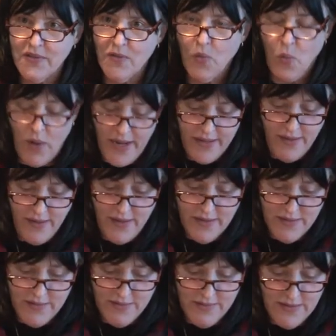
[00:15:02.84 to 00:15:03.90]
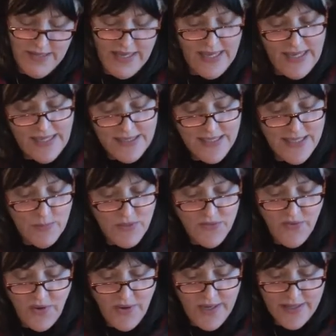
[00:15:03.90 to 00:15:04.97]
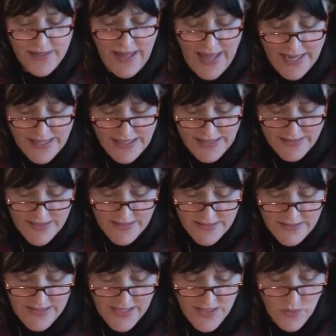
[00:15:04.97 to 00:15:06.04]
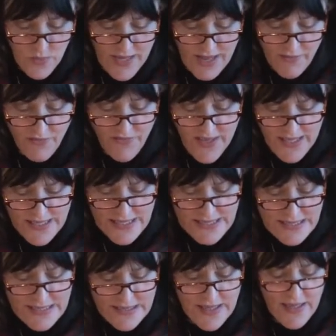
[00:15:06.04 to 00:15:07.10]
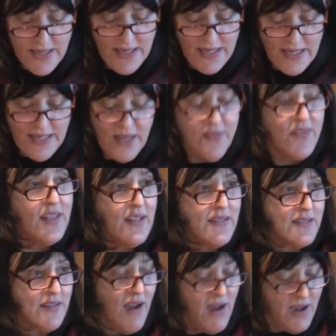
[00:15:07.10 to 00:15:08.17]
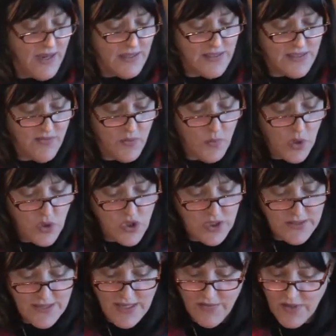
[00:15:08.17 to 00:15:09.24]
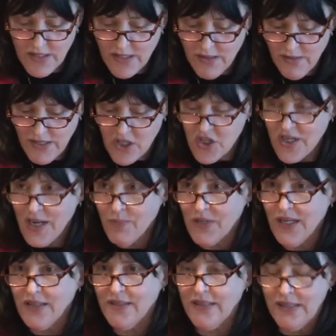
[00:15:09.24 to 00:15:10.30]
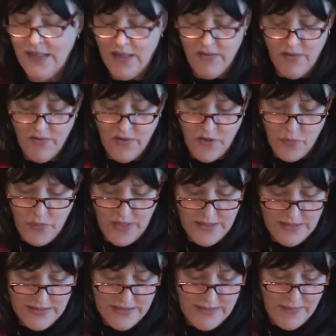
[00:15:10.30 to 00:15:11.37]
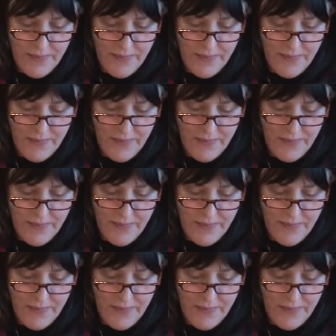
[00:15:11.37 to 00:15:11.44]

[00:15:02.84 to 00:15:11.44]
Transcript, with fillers: why not? It seems very unlikely that insects would have feelings, yet these kinds of emotions have clearly shaped us and other vertebrates.